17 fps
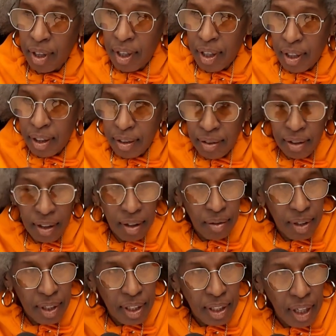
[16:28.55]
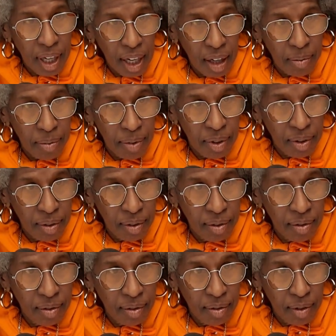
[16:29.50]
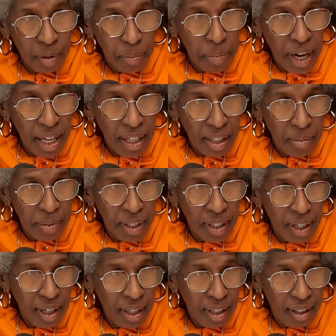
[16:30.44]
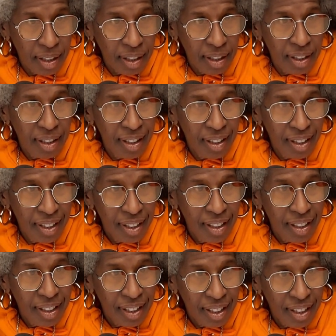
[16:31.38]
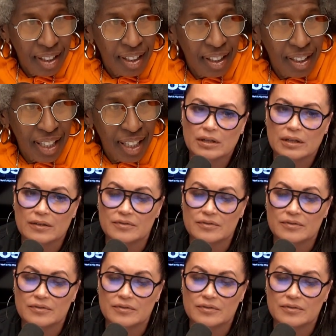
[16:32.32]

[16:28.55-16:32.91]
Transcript: you know, and it's time to to pass the baton. You got to trust too that you put yes.